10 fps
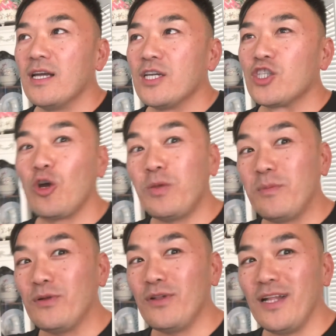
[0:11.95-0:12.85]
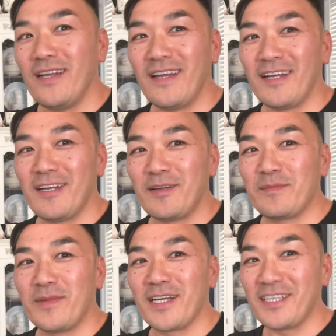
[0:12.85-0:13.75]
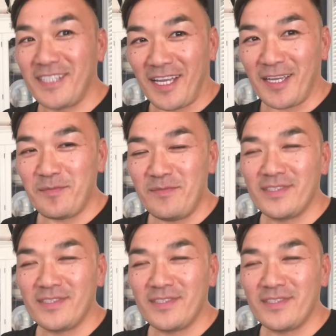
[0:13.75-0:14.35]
show people a good time,